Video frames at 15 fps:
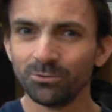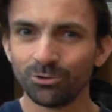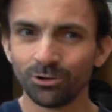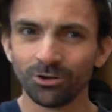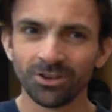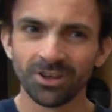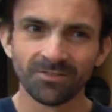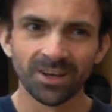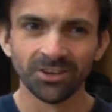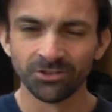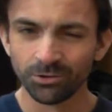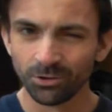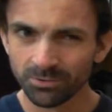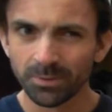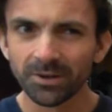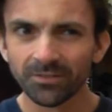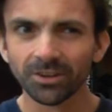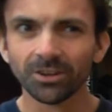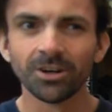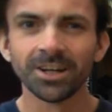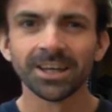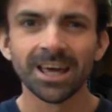draw the event. So it's a bit of a
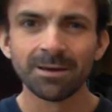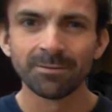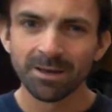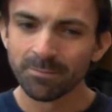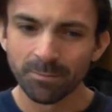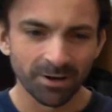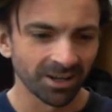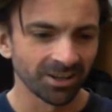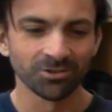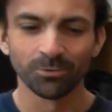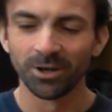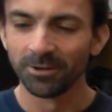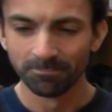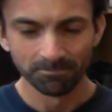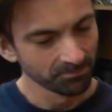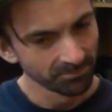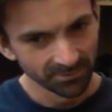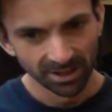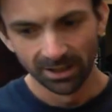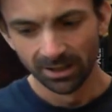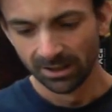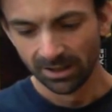learning game, get me back into it.
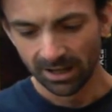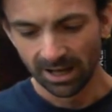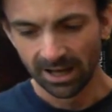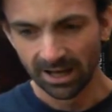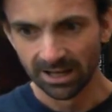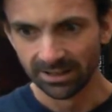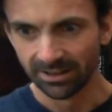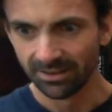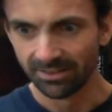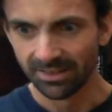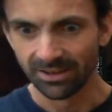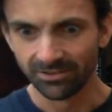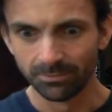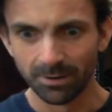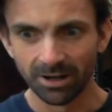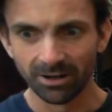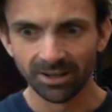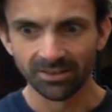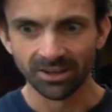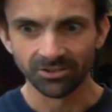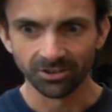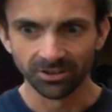And that's about it.
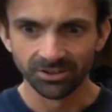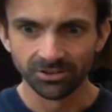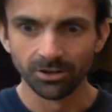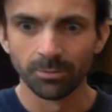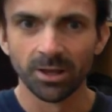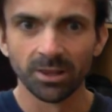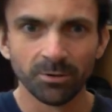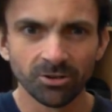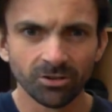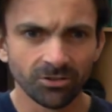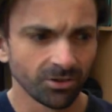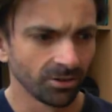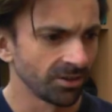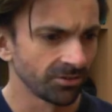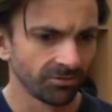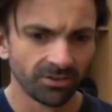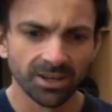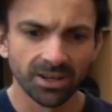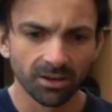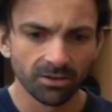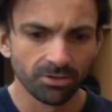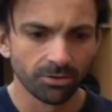That's all you need to know about the mission. So let's flick
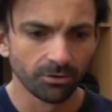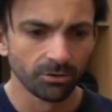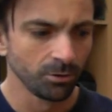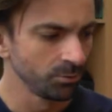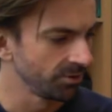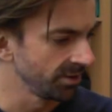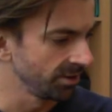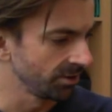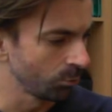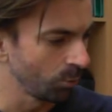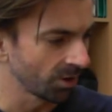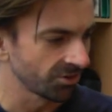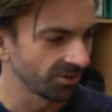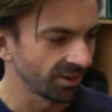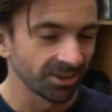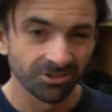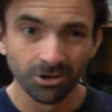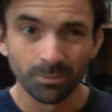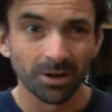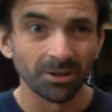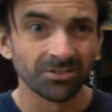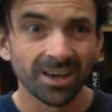through the quick slideshow,
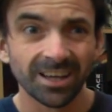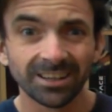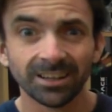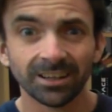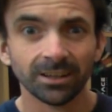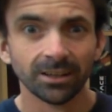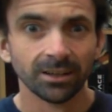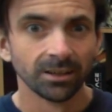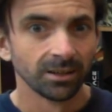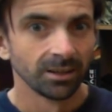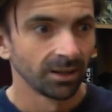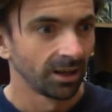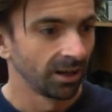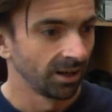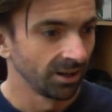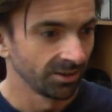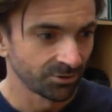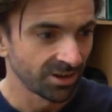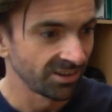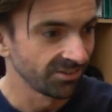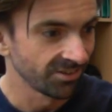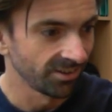about 10
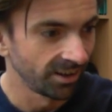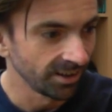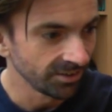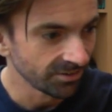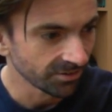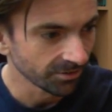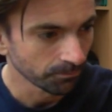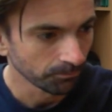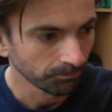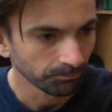slides.